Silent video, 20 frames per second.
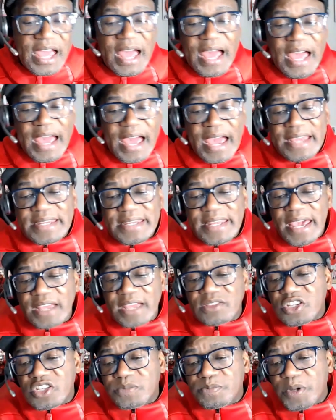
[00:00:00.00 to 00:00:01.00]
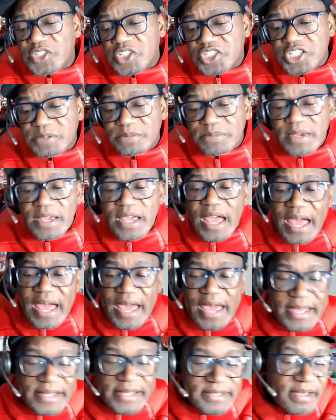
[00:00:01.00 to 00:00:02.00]
and head of sponsorship
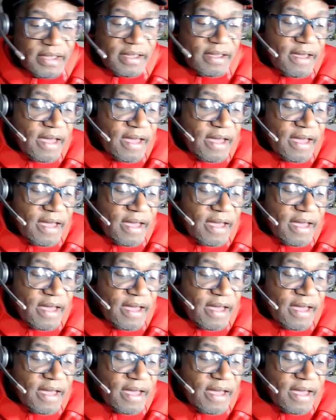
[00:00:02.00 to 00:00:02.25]
and